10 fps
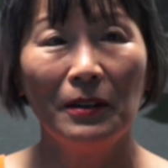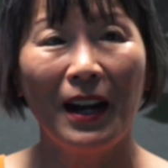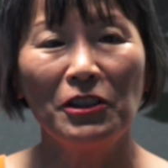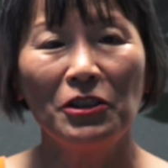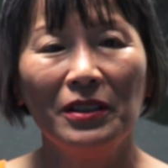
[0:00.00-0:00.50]
they're
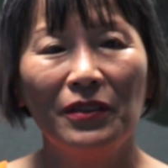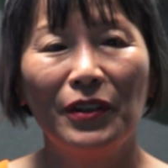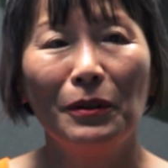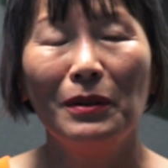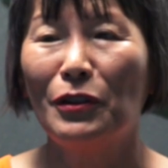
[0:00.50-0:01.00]
actually
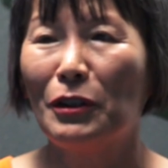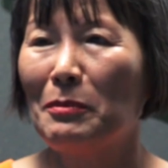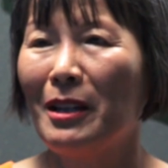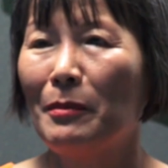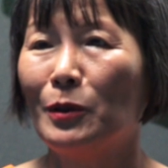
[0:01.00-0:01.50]
very, very
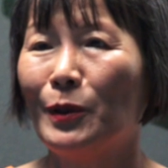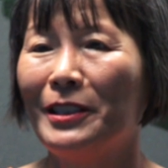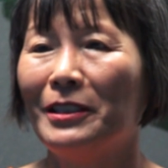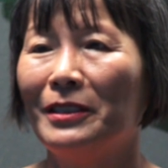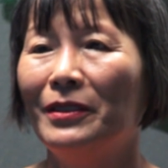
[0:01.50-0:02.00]
people
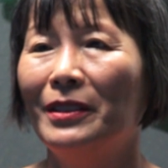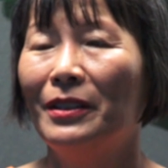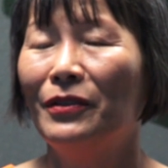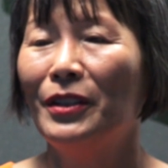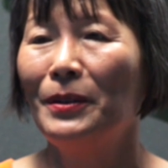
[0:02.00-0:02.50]
oriented.
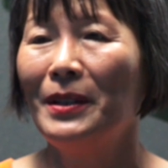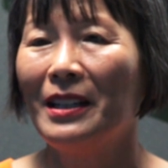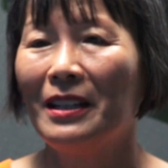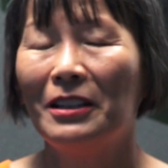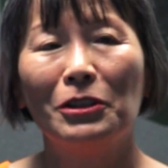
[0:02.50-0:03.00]
They're very
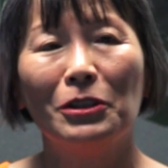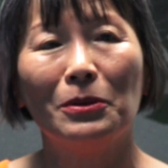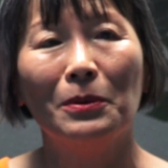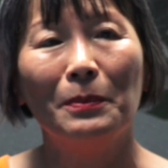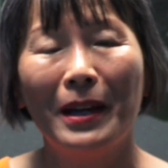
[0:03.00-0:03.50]

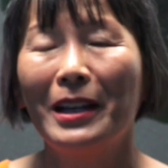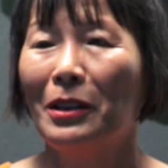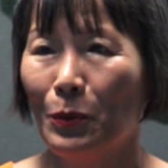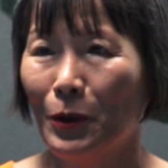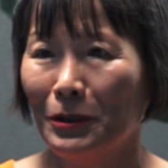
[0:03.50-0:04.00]
into
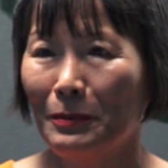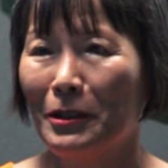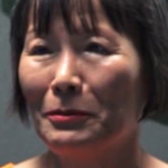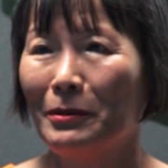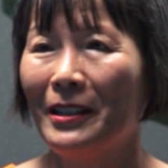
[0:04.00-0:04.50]
making the world a
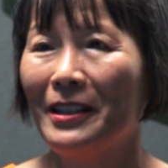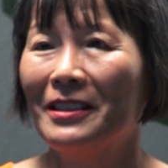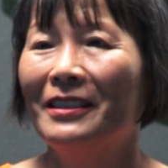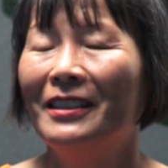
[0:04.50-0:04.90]
better place.